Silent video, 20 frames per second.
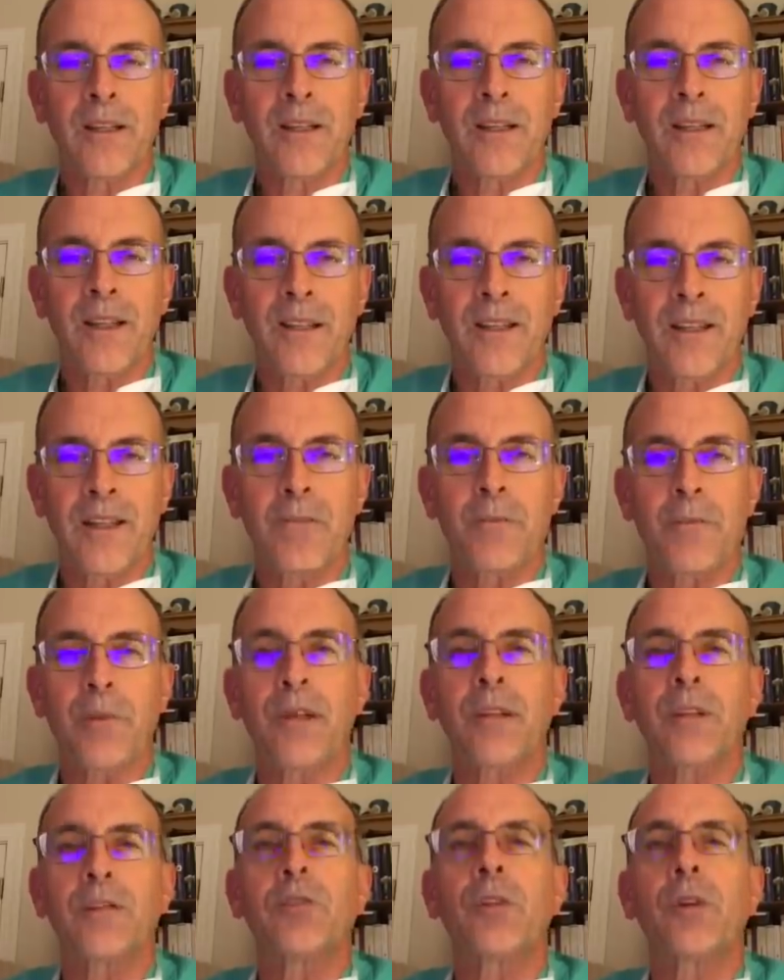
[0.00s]
and then
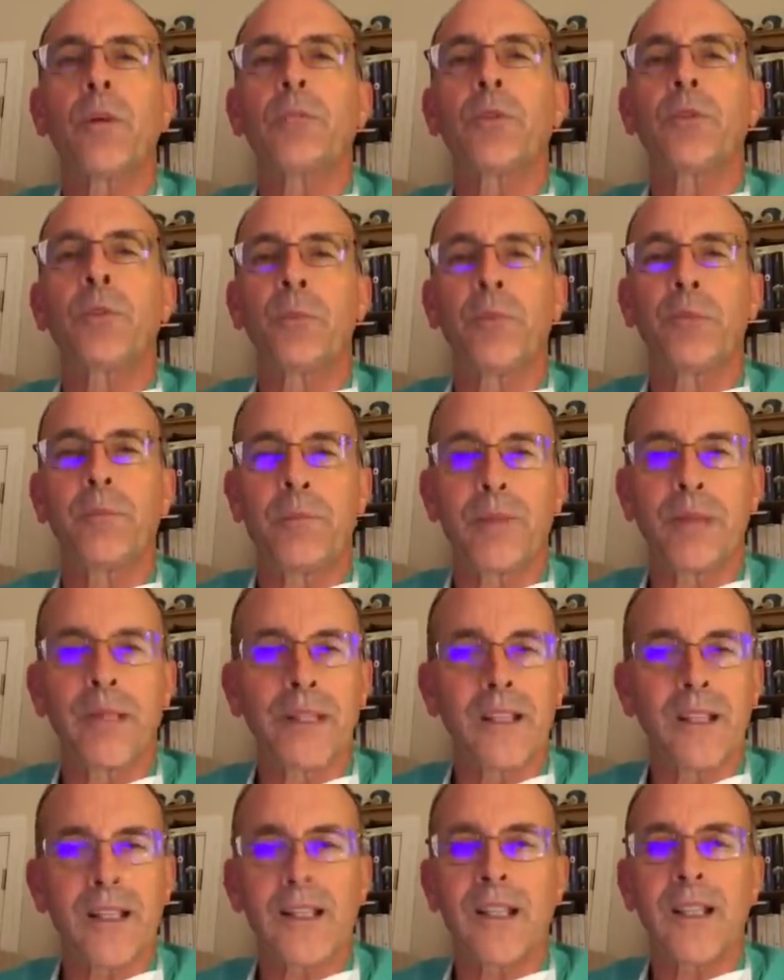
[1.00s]
by Trump's
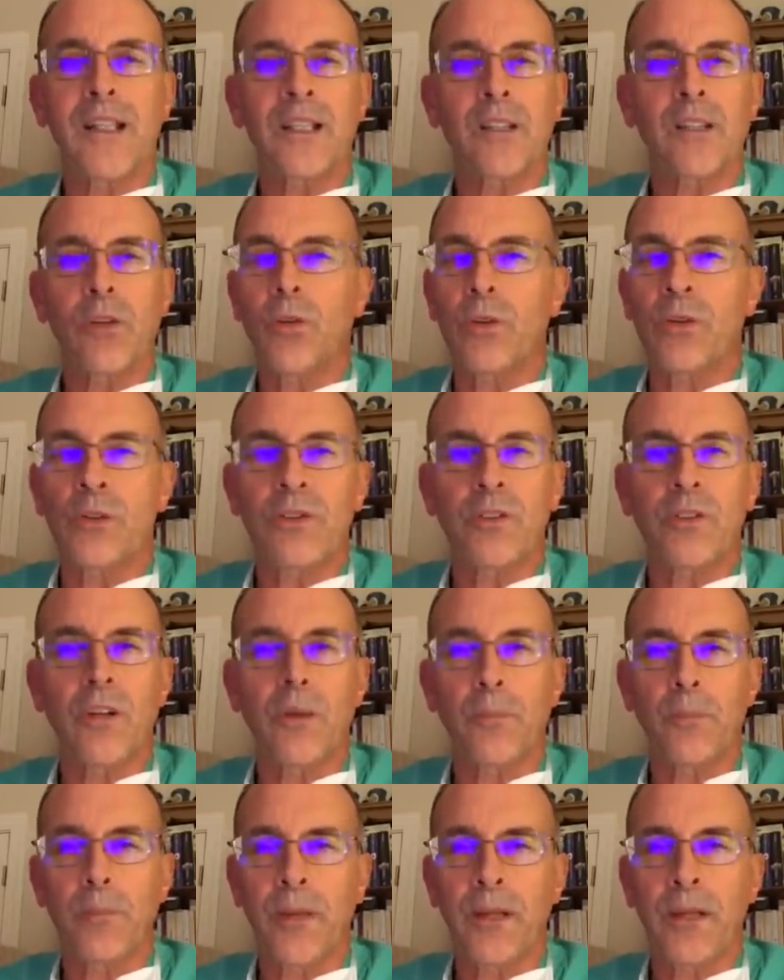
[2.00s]
belittling Gold
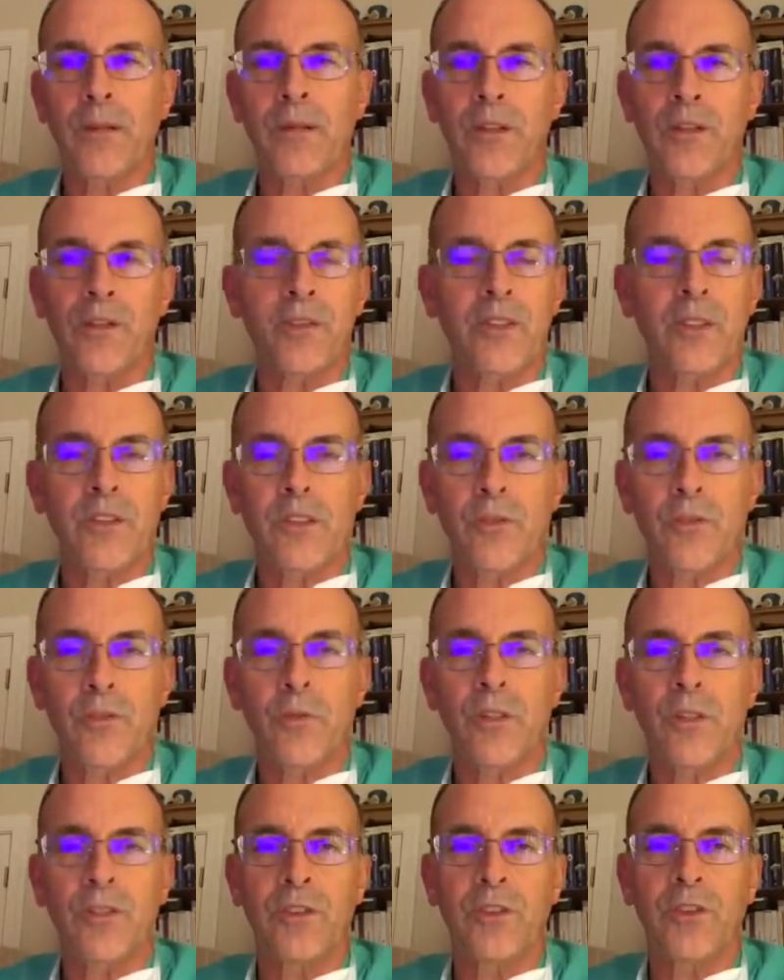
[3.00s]
Star parents at the
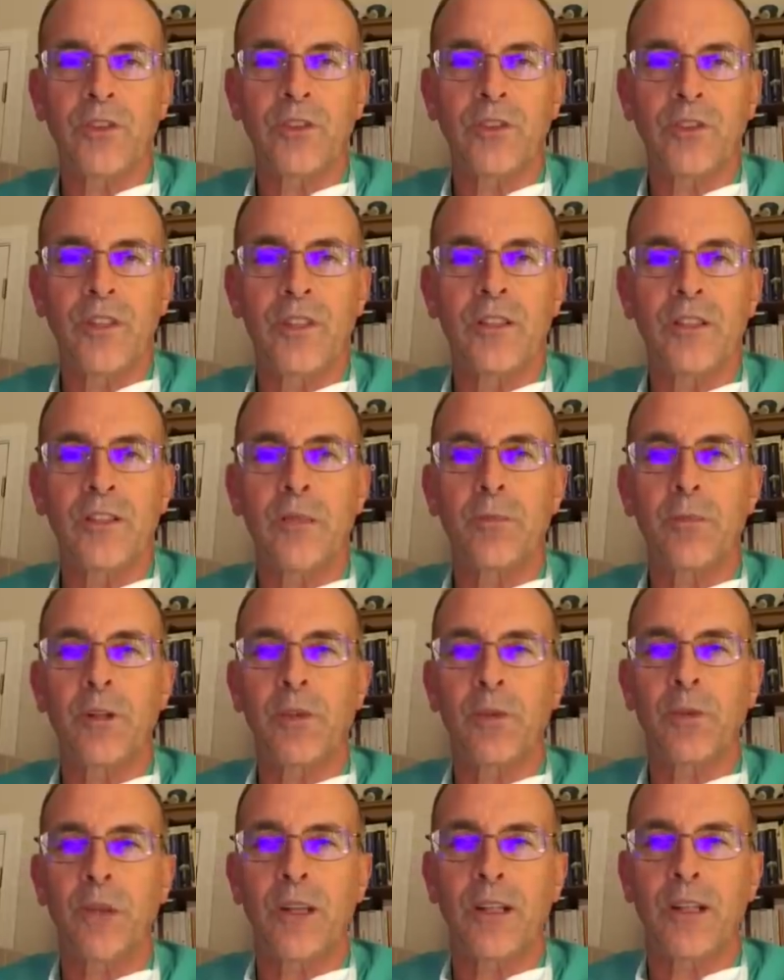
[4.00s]
2016
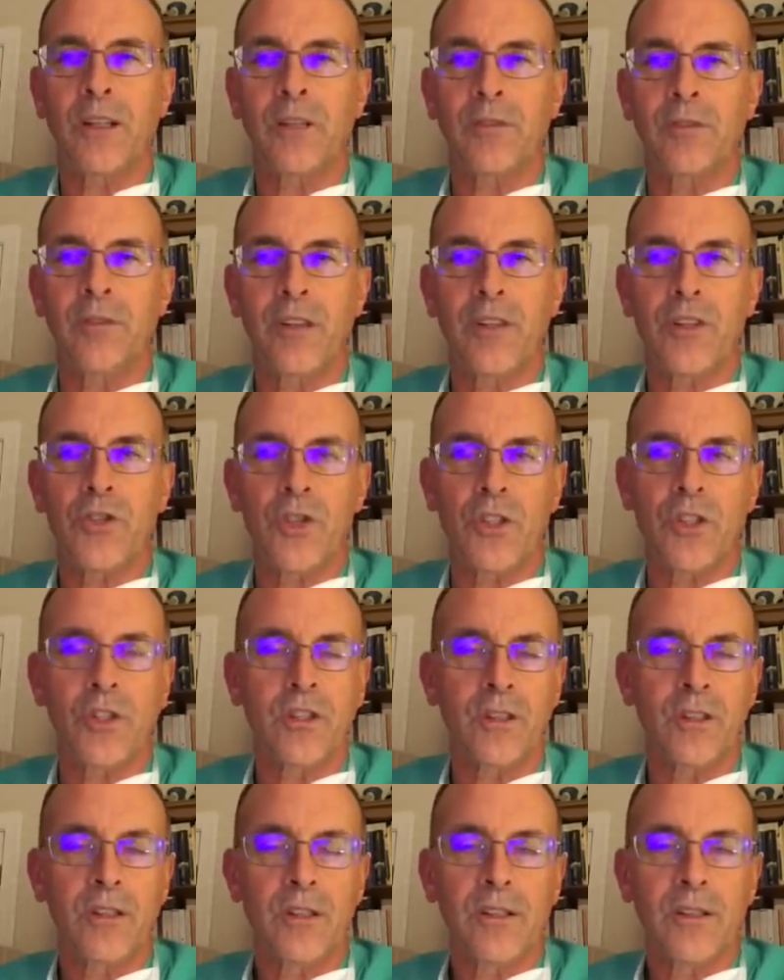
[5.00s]
Democratic Convention.
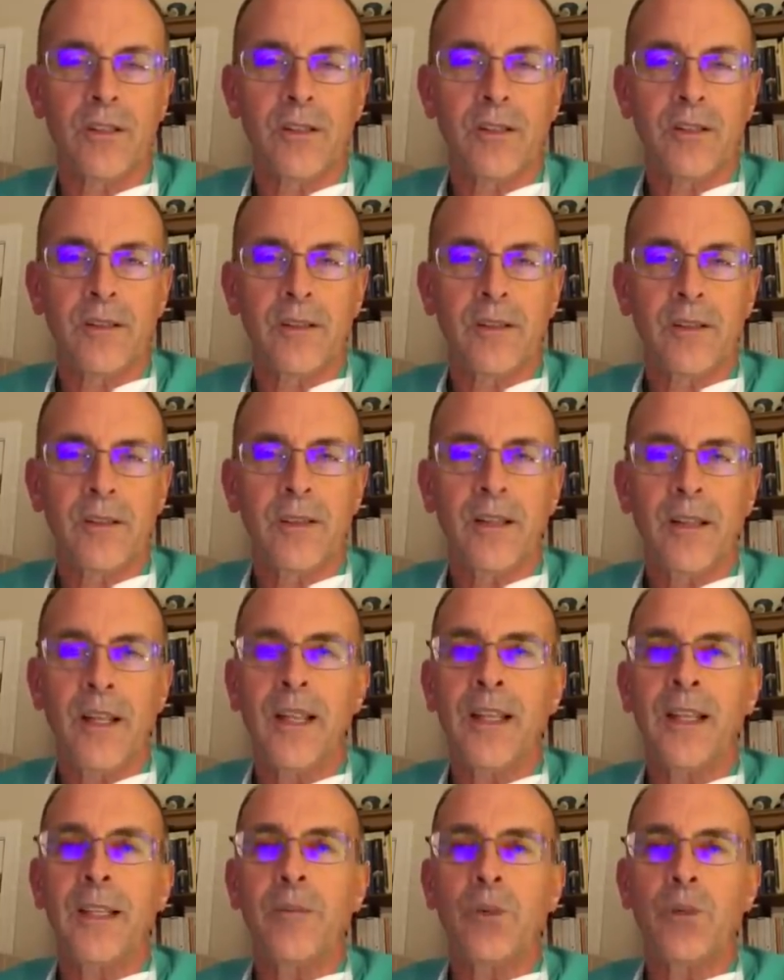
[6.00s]

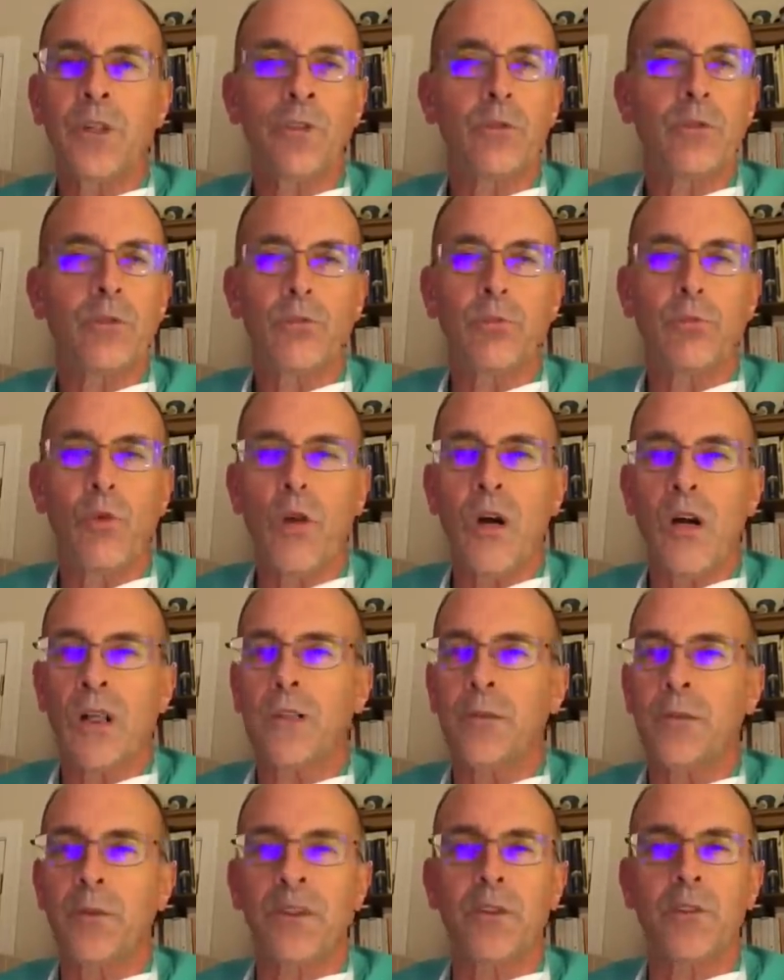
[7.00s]
Anyone who has
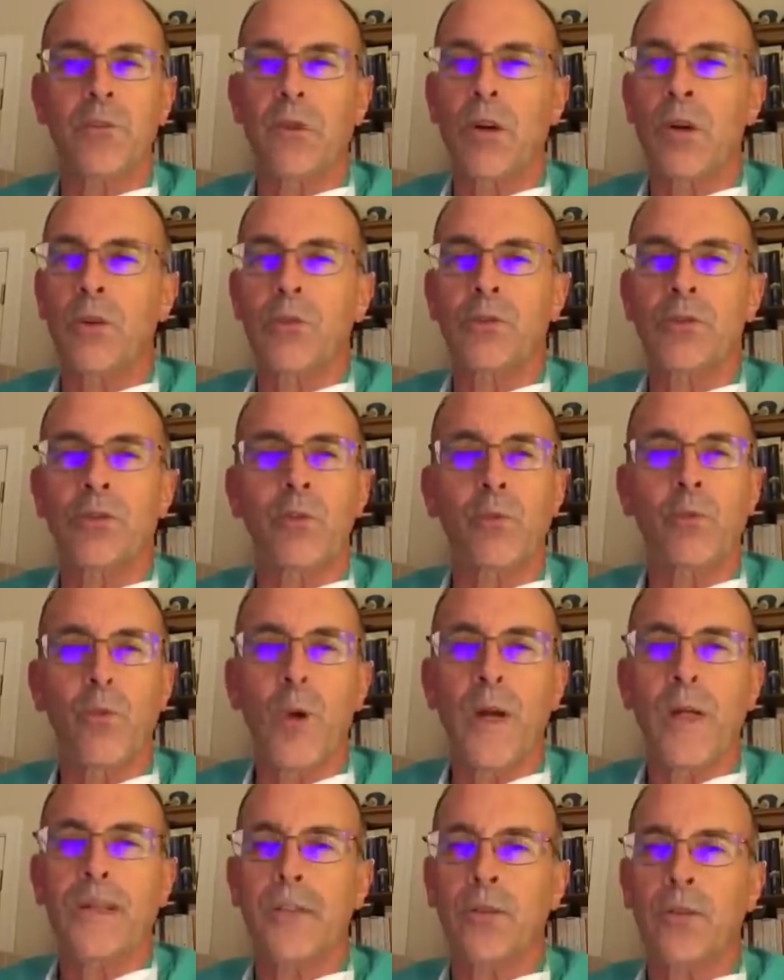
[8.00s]
walked among the rows of
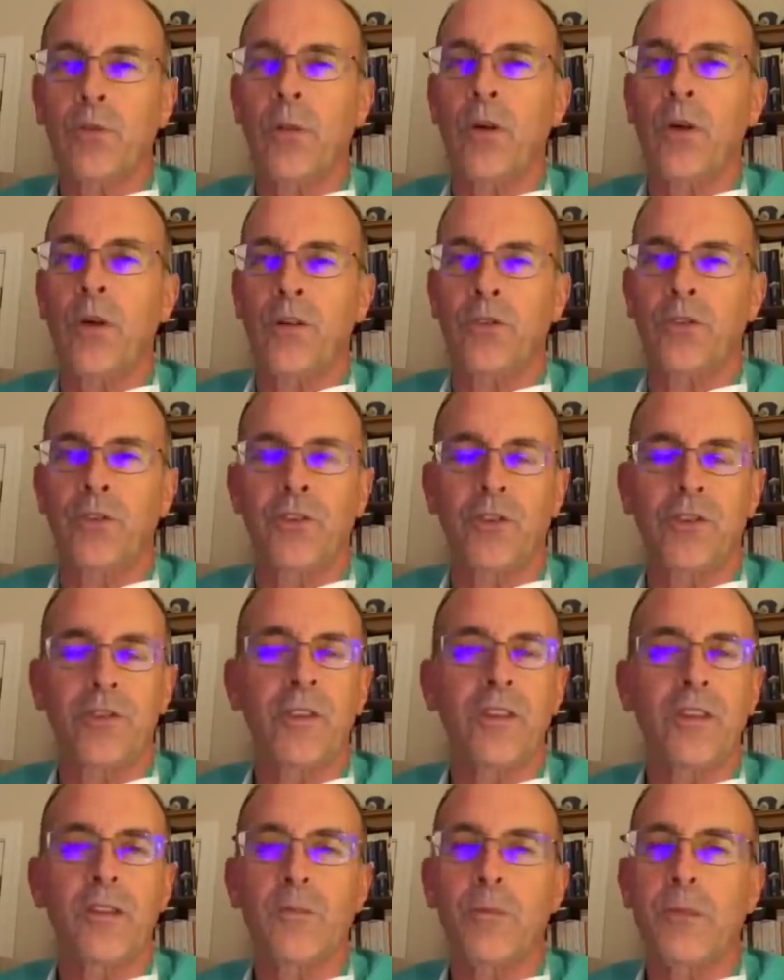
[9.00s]
white crosses at
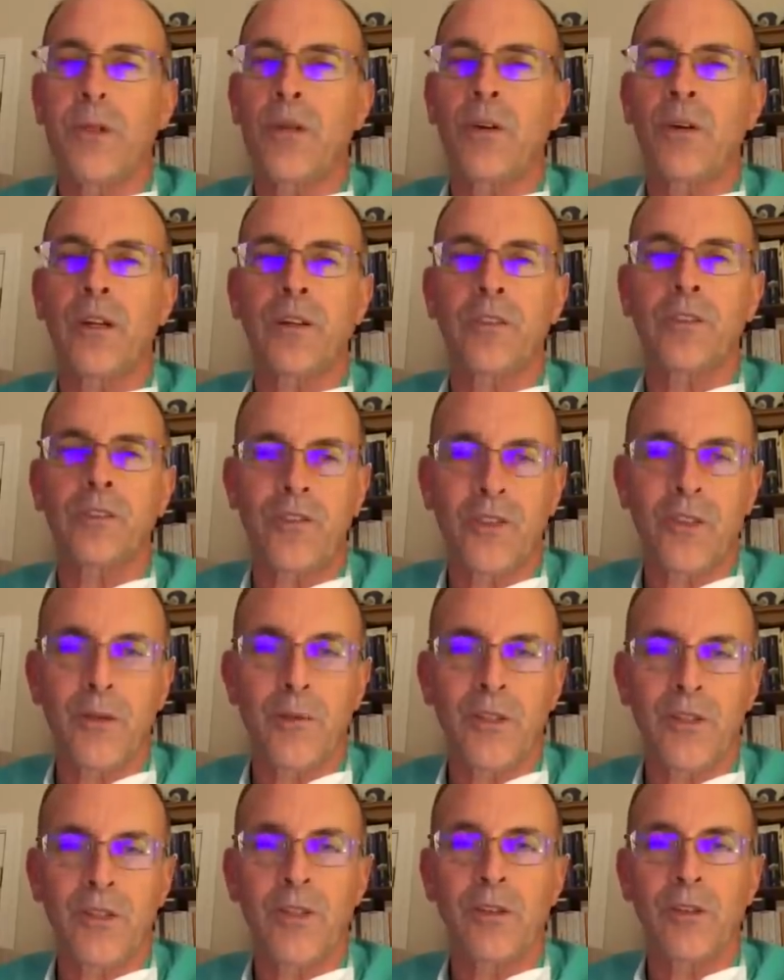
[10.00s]
the American
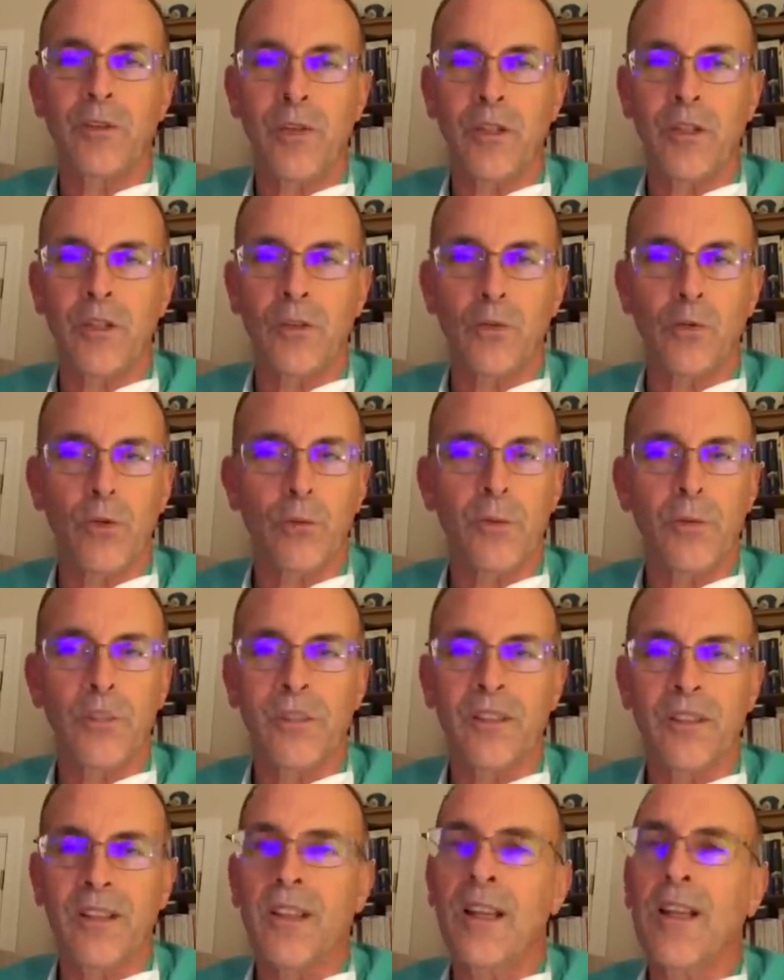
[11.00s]
Cemetery in
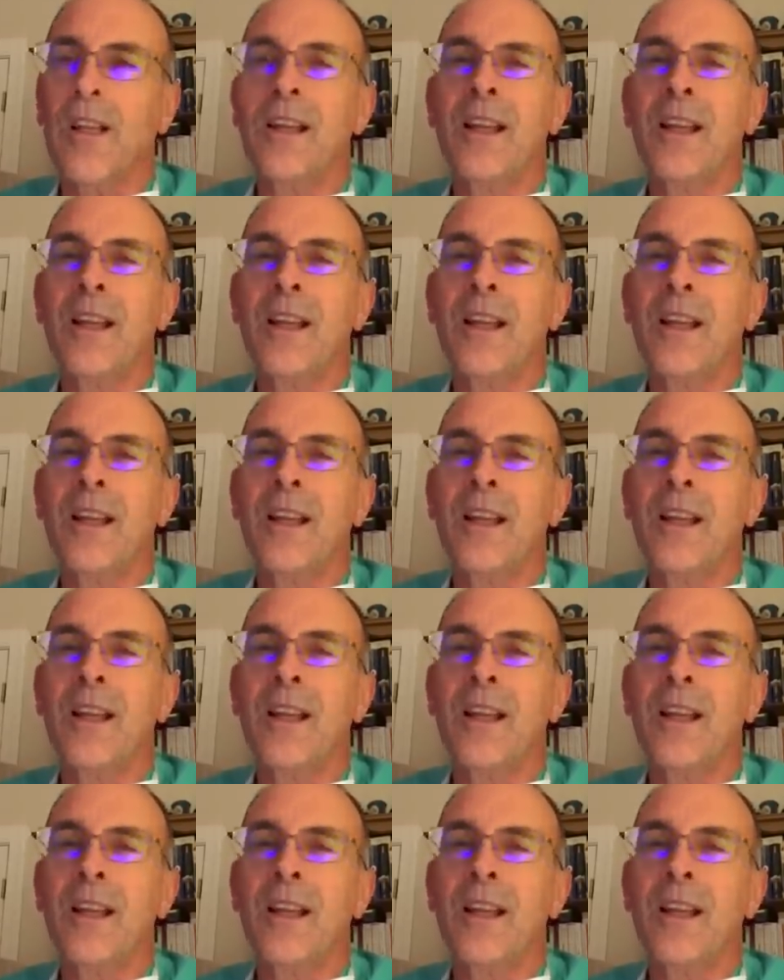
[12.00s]
Normandy